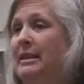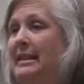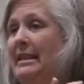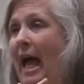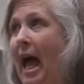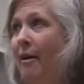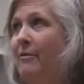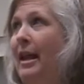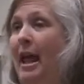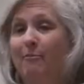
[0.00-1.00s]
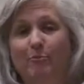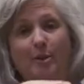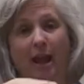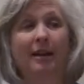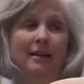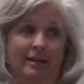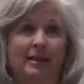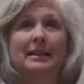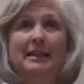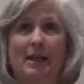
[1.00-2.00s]
Dr. Tom was there. He saw it. I
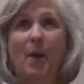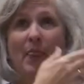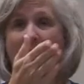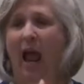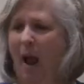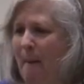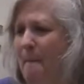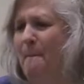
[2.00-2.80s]
kicked every one of them.